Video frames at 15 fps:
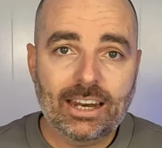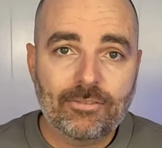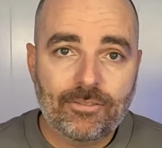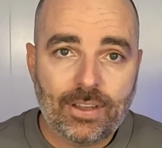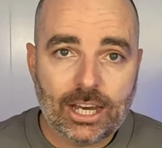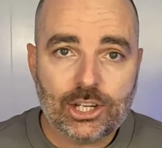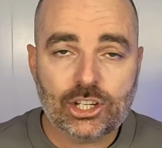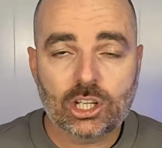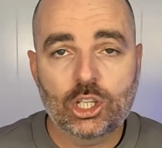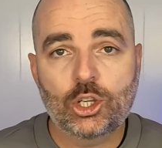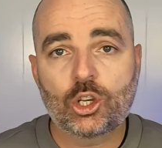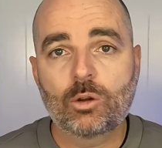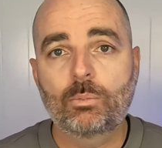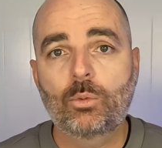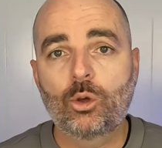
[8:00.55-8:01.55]
then eventually
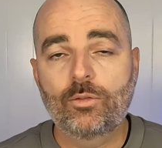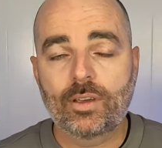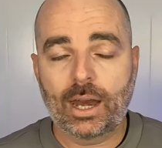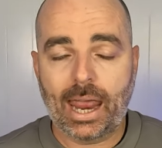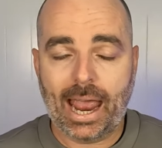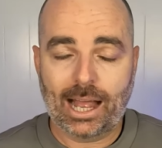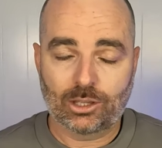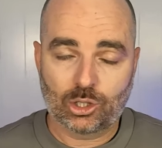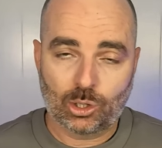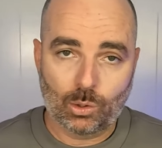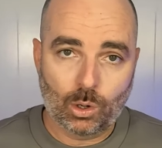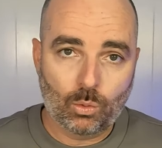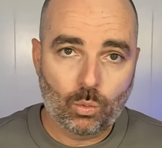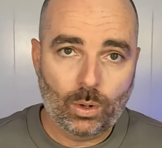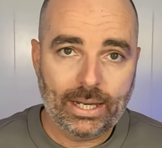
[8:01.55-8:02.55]
you can move it out
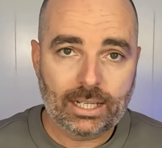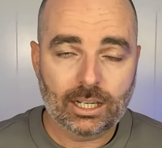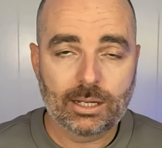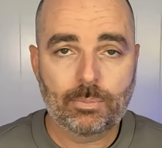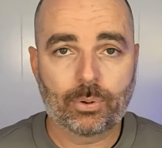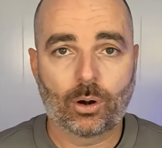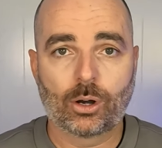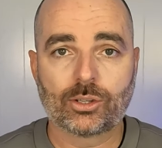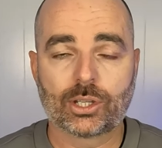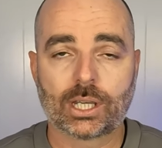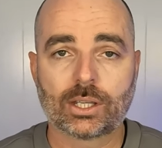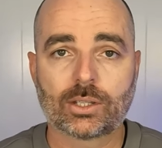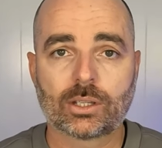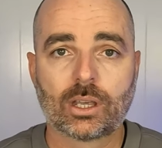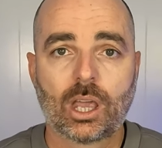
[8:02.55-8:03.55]
to a weekly
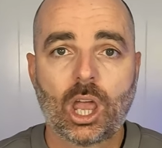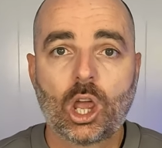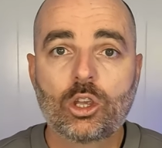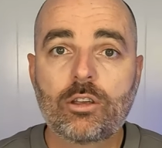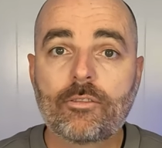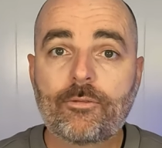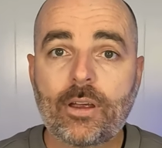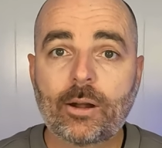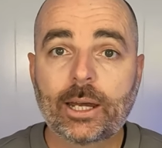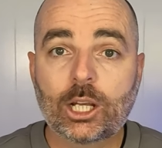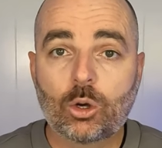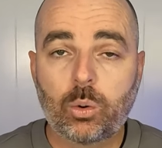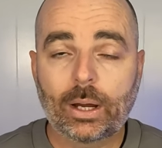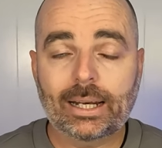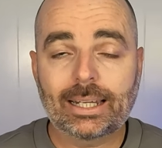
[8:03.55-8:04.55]
process, you're
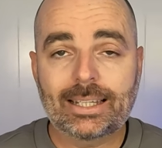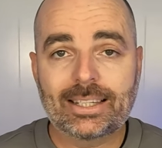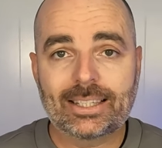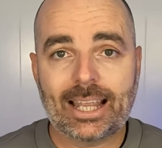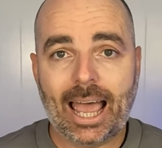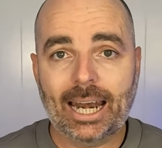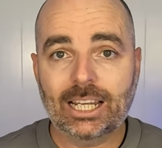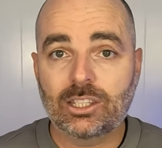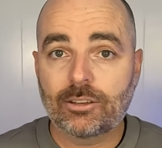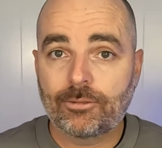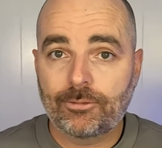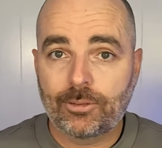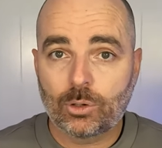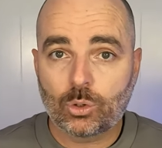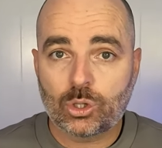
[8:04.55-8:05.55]
very quickly starting to
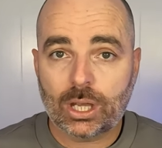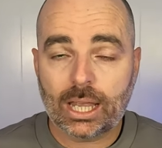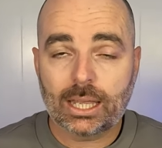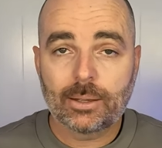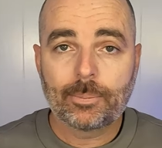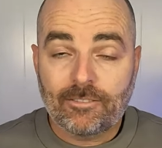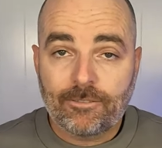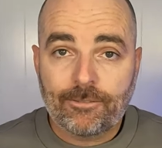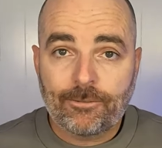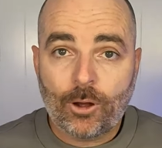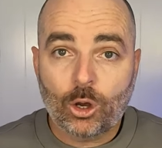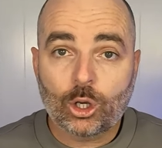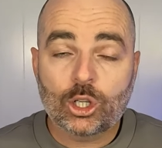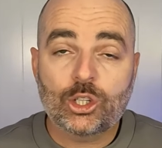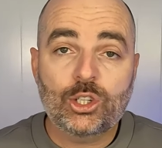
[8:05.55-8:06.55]
filter and
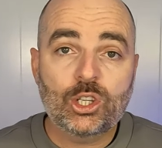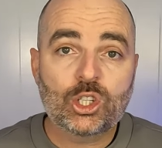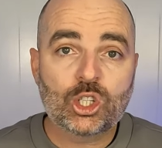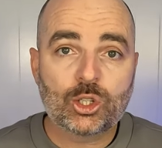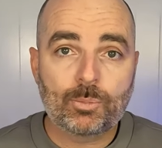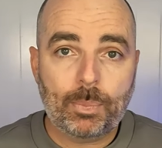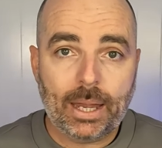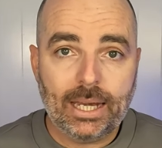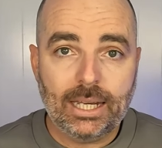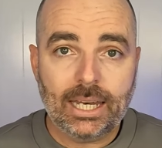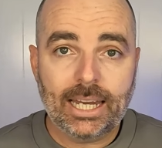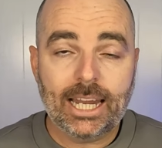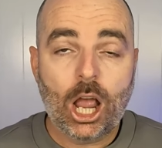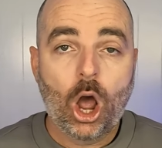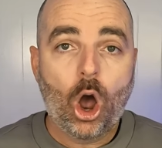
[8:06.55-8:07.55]
focus your
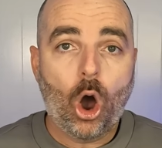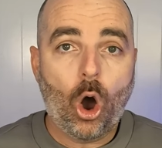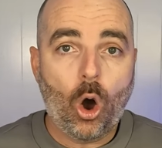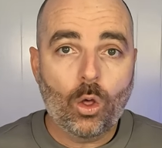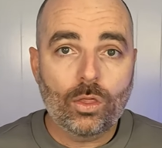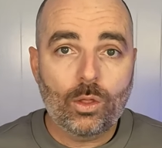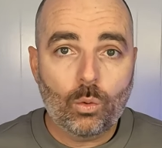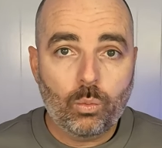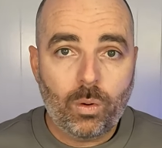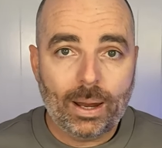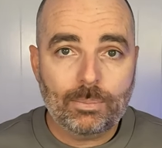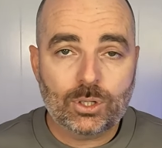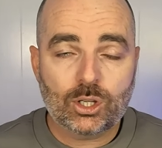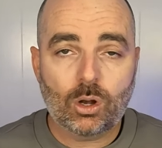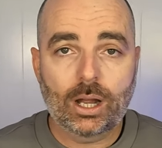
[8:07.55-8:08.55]
spending on the
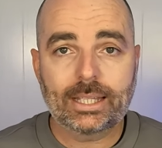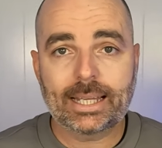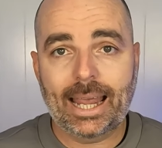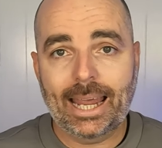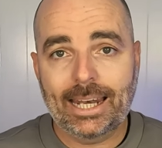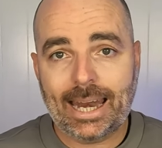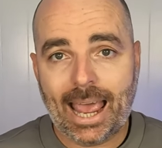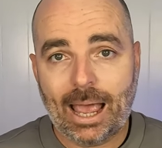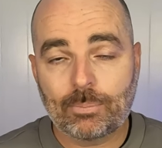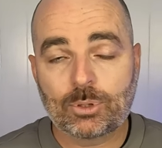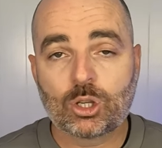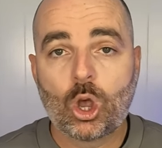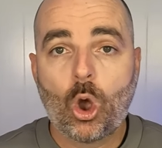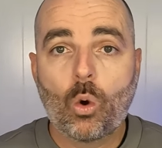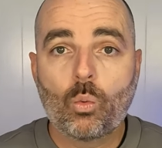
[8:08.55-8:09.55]
websites and
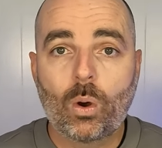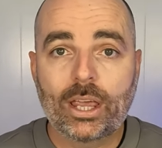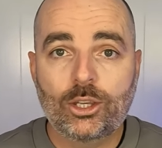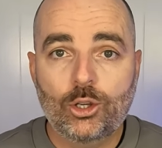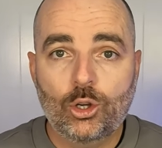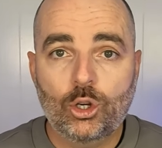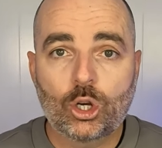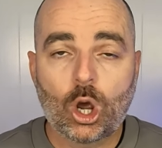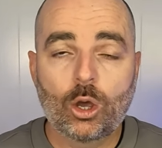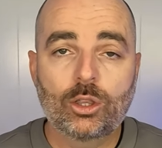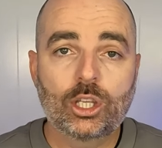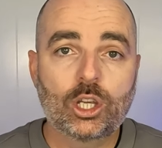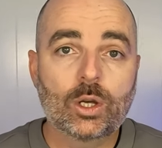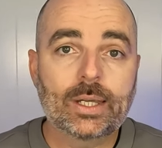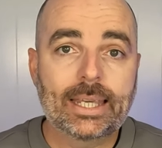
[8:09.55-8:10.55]
apps where you know
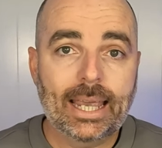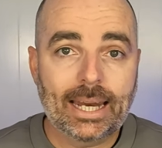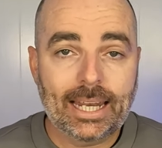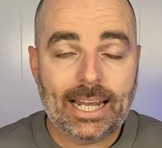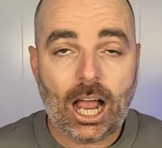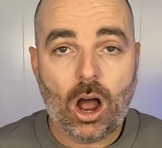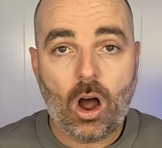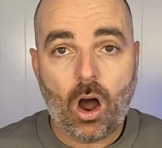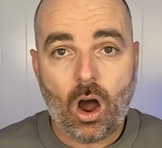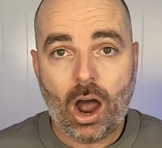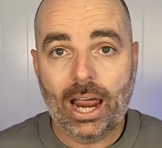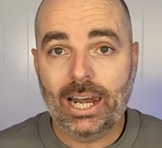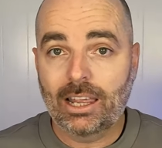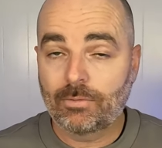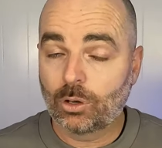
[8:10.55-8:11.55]
that you're getting a
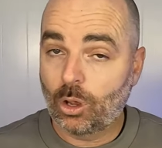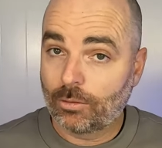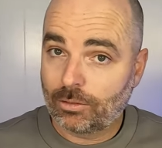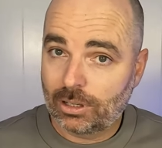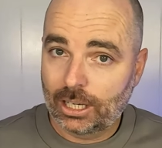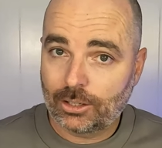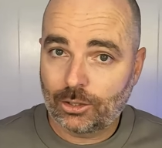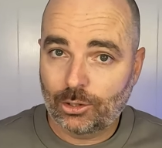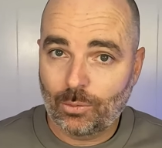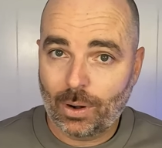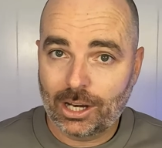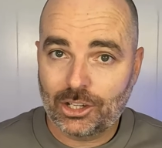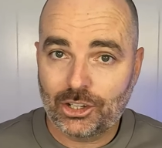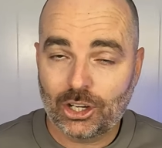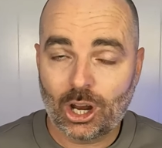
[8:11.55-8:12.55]
high level of click-through
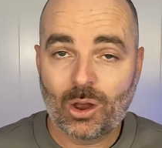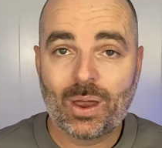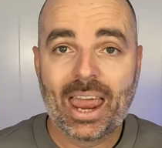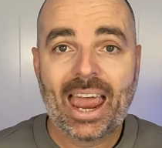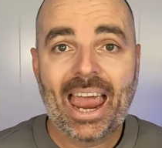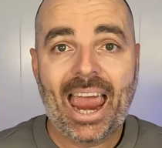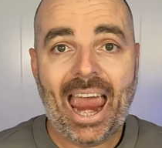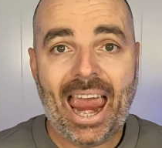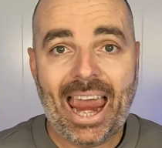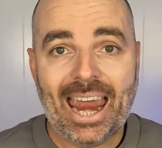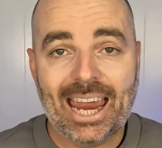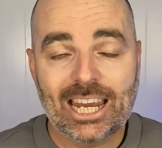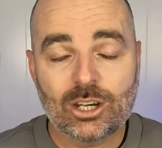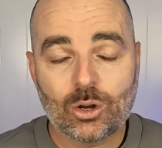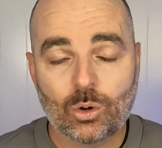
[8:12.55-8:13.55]
ratio
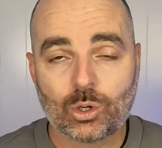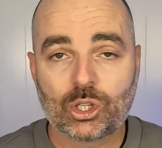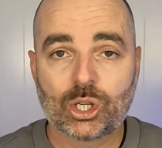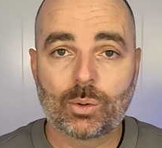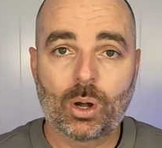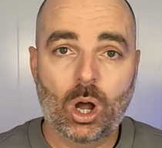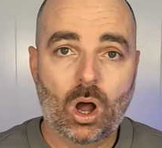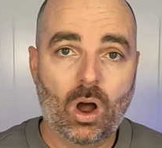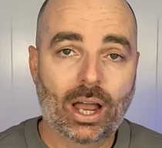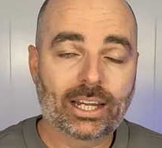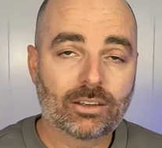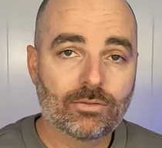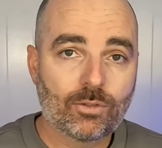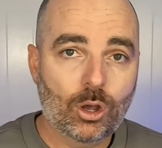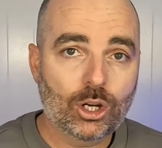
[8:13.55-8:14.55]
and also a
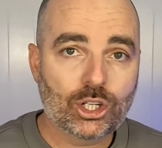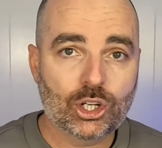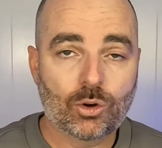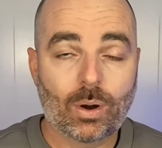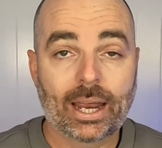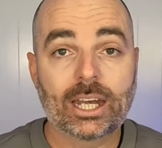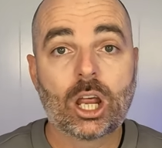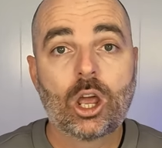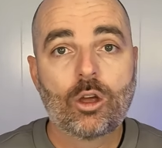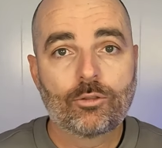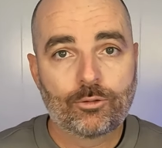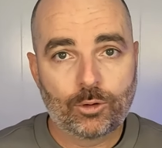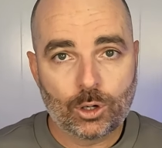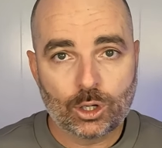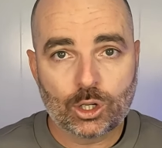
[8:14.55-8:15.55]
high conversion rate
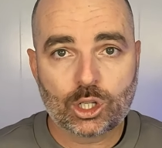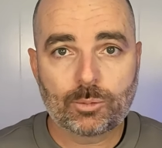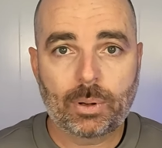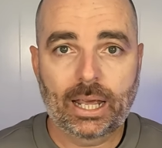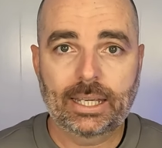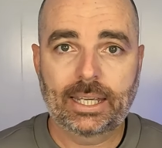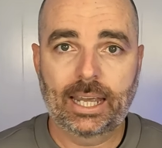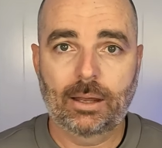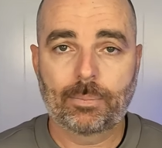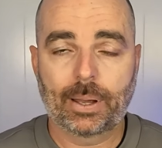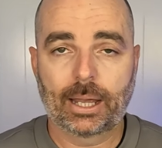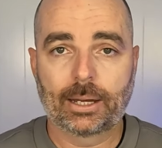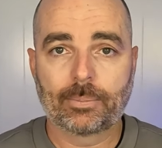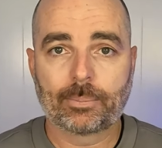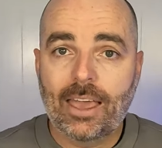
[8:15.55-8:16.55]
for your display
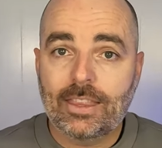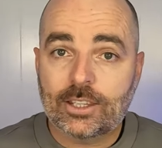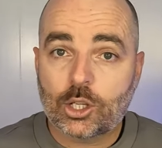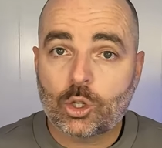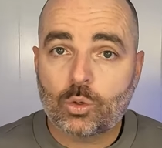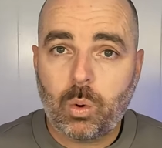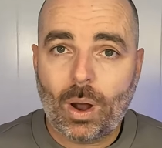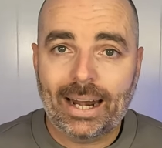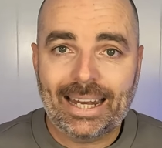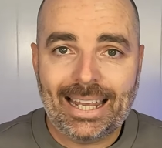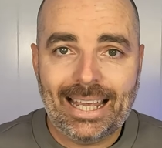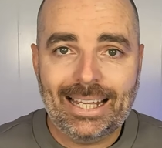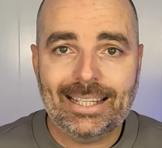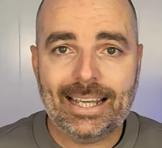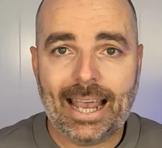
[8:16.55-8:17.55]
campaign. And this is one
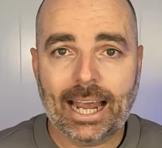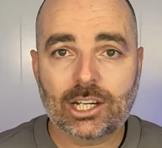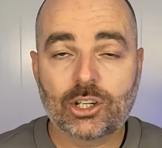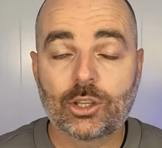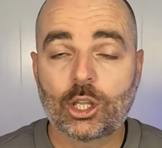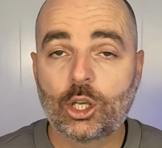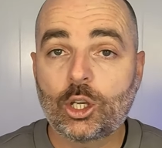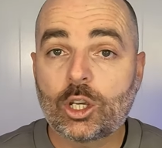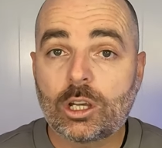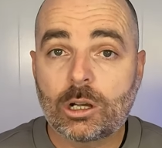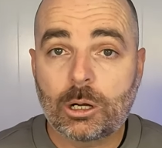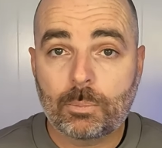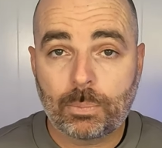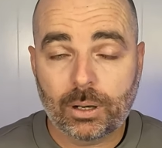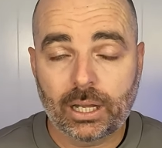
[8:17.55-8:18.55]
easy action that you
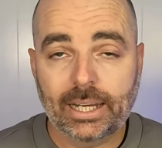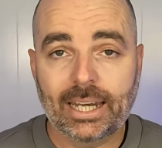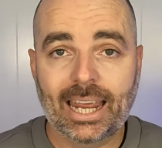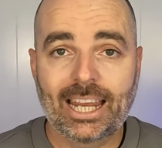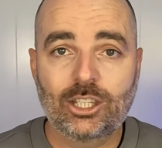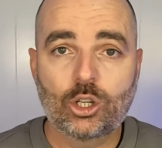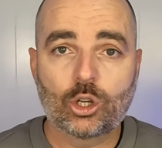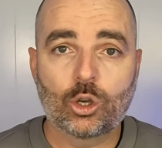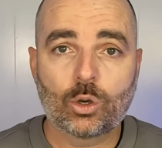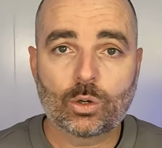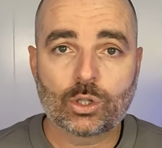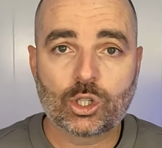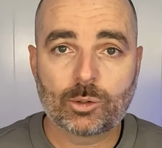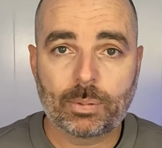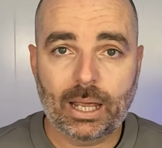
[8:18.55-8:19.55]
can complete in your
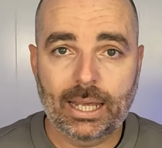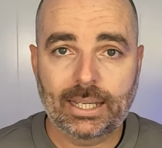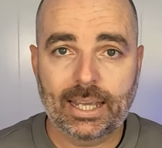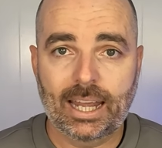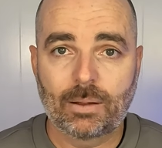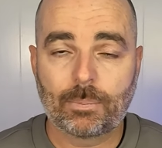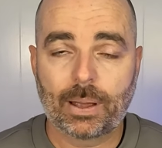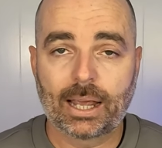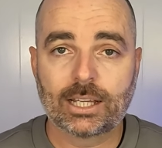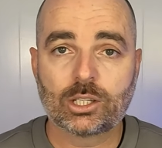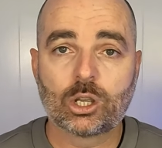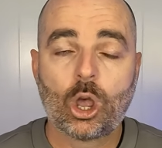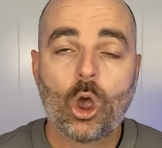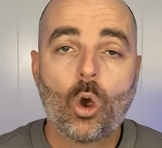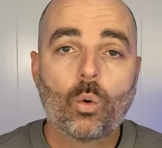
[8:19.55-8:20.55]
Google display
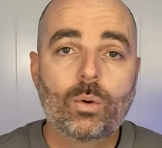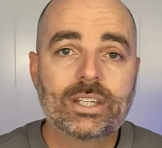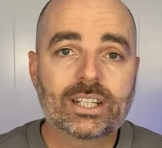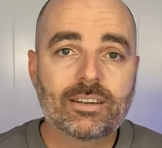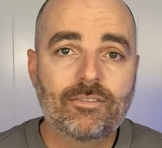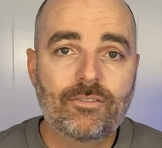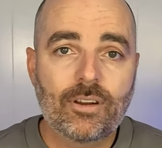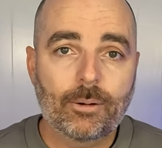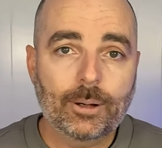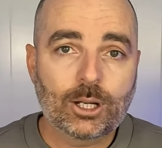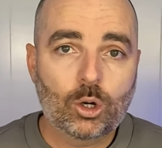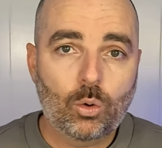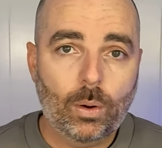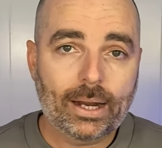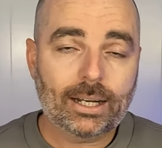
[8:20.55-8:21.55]
campaigns, which can very
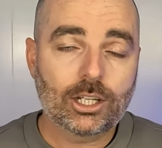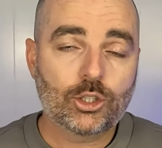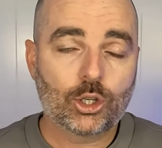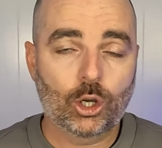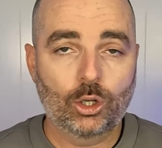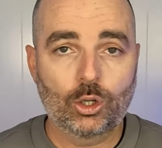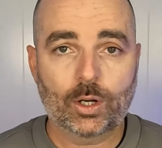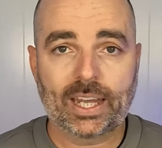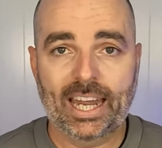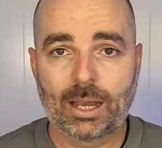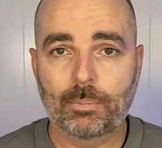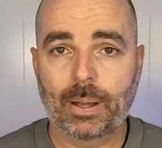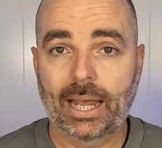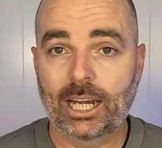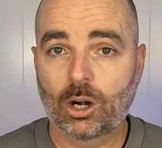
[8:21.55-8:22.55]
quickly turn your
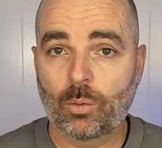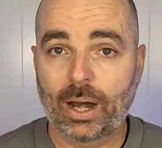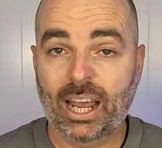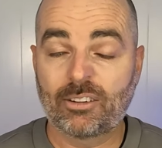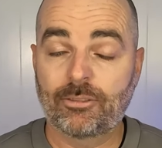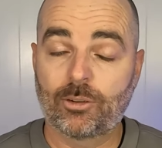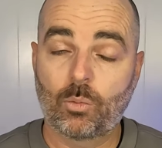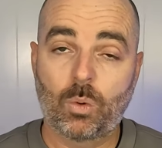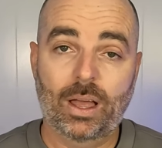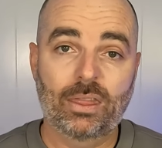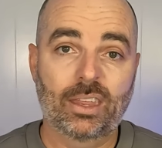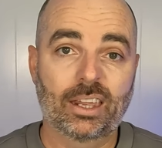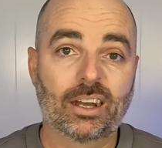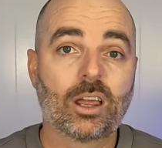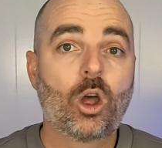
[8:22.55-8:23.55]
campaign around from
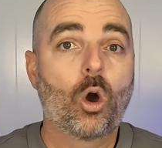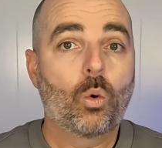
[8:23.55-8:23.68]
one that